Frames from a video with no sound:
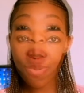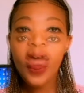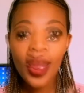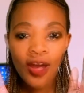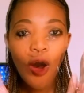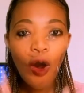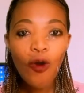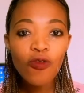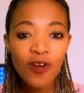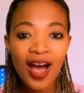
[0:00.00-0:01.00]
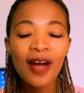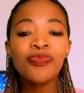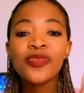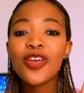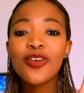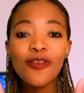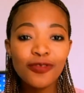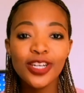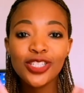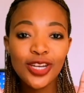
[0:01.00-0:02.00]
Pray over your
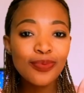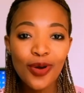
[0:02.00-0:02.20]
vision